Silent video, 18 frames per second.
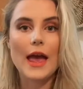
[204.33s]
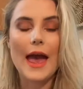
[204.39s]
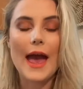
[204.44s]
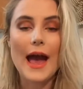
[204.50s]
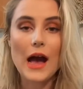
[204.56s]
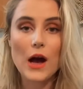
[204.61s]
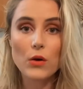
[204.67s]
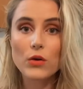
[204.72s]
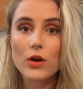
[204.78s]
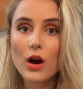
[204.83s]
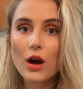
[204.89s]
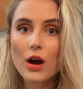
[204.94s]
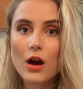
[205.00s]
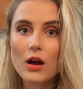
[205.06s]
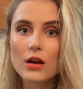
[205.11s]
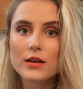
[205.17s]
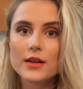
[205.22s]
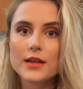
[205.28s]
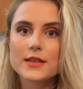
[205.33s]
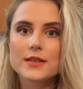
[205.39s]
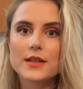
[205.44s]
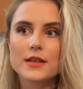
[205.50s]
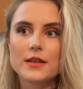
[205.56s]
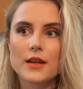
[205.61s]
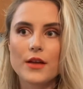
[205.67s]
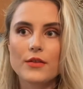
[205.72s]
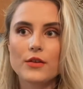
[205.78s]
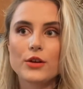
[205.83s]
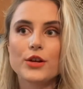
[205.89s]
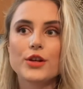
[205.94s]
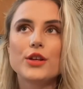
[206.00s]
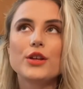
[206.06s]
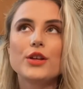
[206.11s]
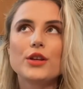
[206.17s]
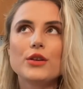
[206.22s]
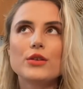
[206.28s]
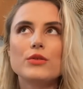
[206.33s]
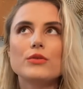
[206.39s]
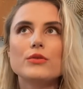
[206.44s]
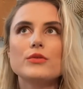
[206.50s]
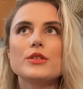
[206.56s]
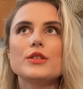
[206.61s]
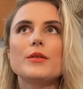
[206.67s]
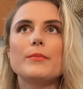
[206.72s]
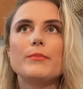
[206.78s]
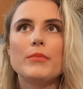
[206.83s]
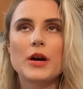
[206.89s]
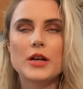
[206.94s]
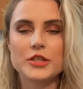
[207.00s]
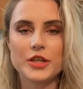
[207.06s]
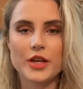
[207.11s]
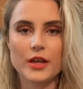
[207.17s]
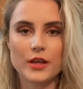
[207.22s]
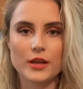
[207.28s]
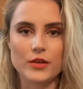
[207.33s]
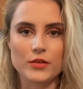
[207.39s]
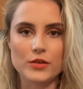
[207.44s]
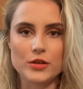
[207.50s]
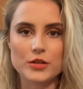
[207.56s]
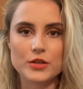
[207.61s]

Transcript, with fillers: Alcohol is another huge budget killer.